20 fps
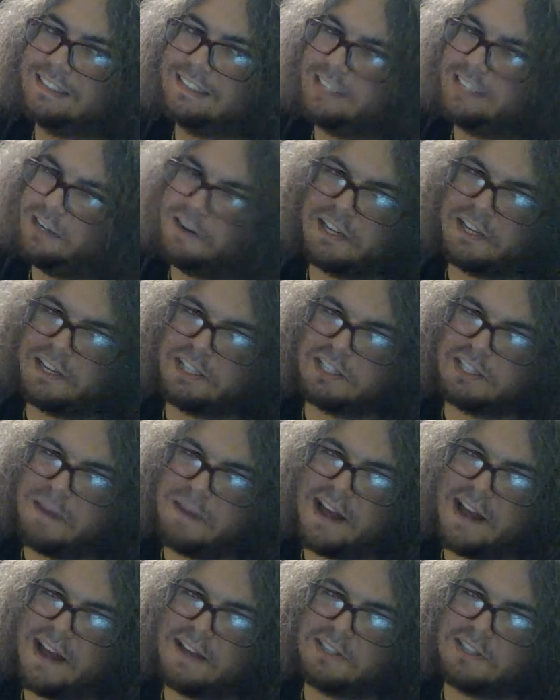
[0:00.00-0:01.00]
they're
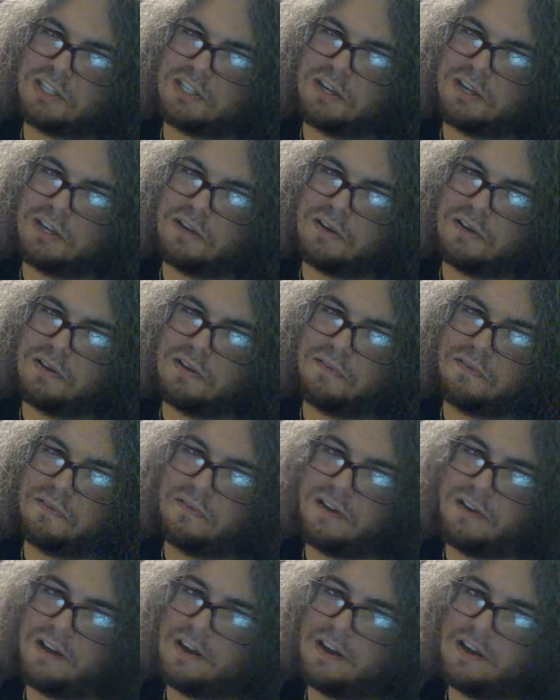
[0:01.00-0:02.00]
expensive,
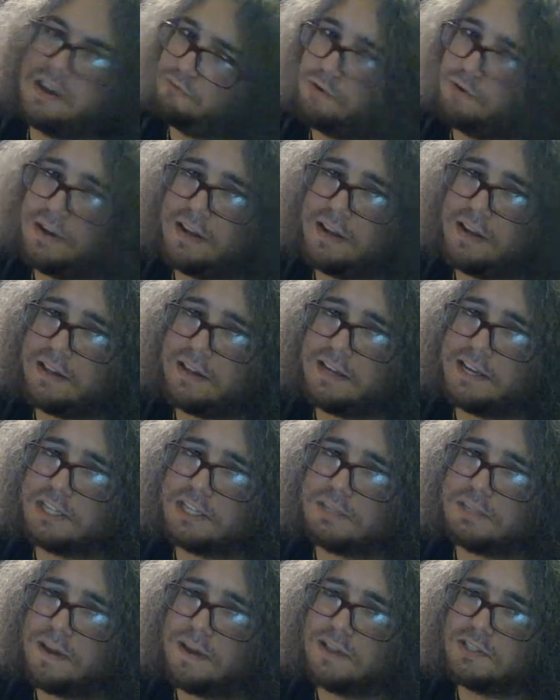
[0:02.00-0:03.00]
really
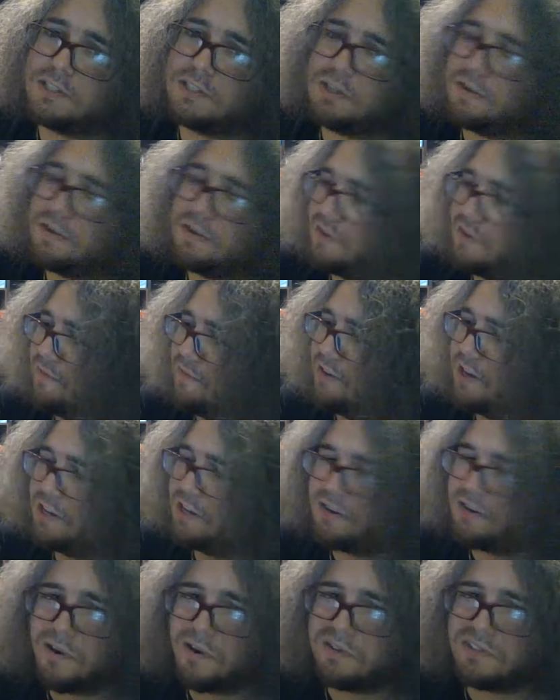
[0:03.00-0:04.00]
expensive, even at
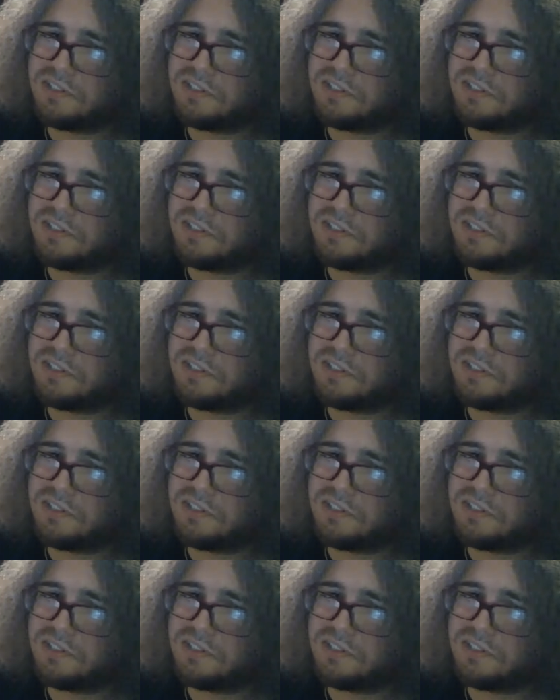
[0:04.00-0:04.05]
yard